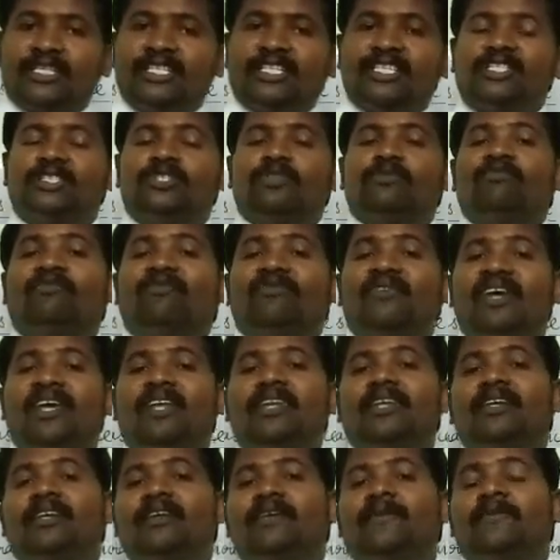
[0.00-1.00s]
It is
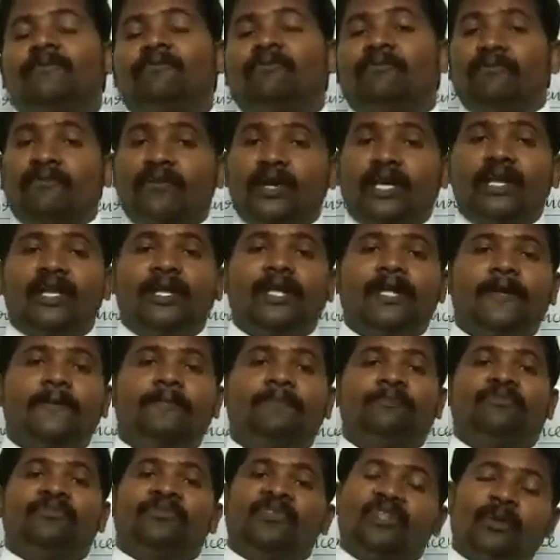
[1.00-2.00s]
very, very
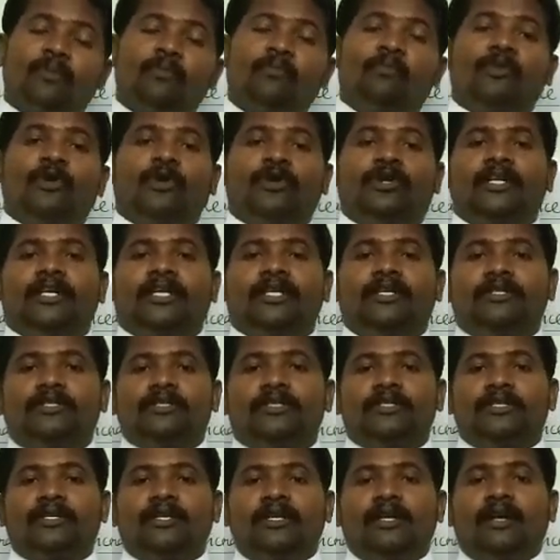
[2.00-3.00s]
important.
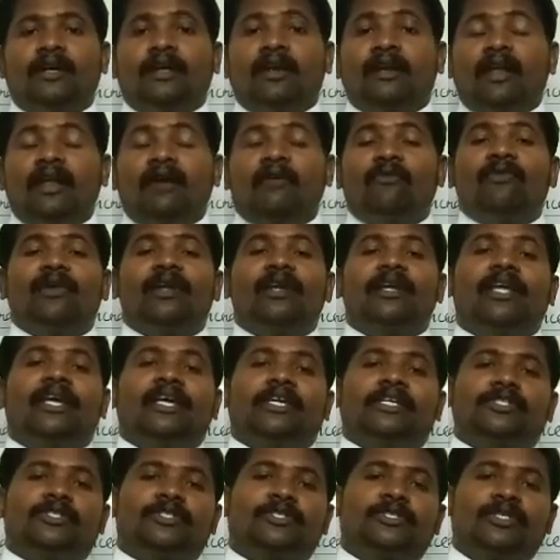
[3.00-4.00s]

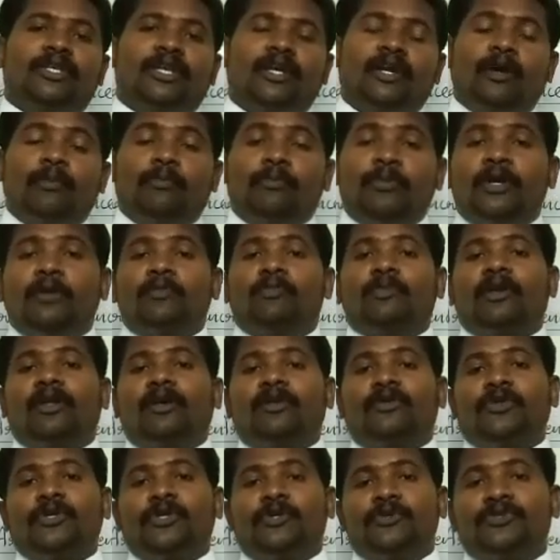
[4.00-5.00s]
Nowadays, people
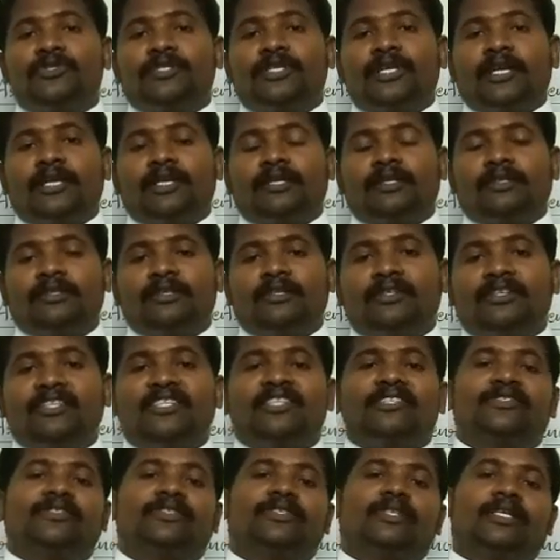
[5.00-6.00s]
are using
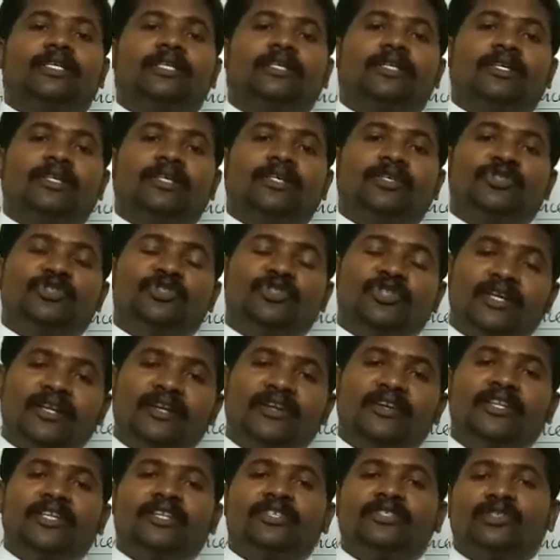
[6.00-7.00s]
this
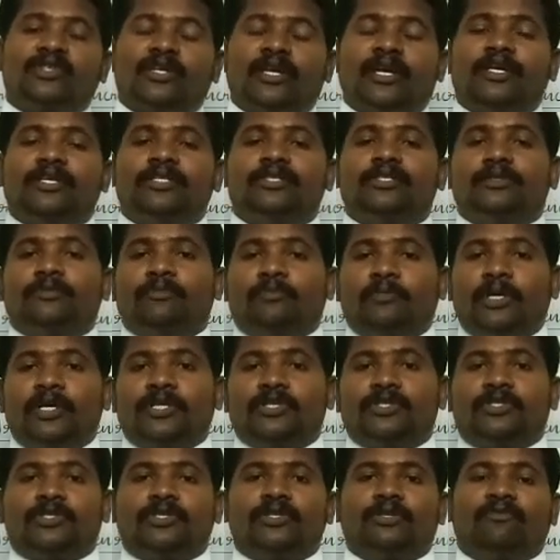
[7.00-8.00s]
genetic science
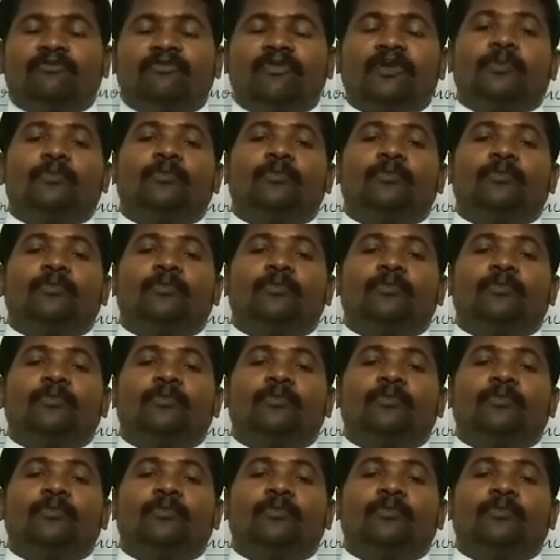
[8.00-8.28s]
much for